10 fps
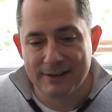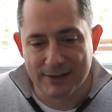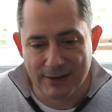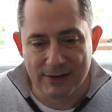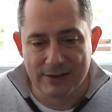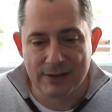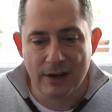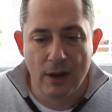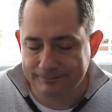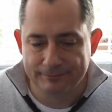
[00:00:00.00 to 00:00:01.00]
So it's
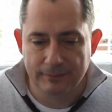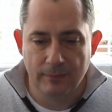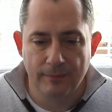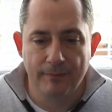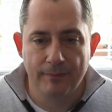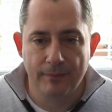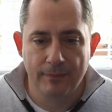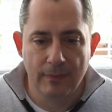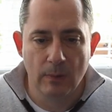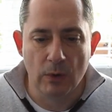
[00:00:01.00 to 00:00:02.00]

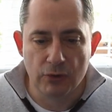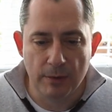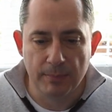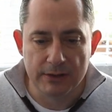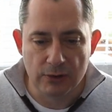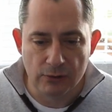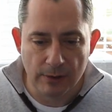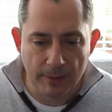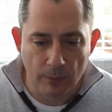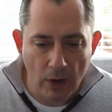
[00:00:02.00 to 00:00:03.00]
1 triplet, 2
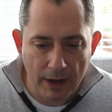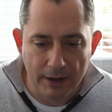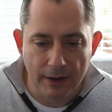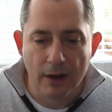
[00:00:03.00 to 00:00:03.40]
triplet, 1.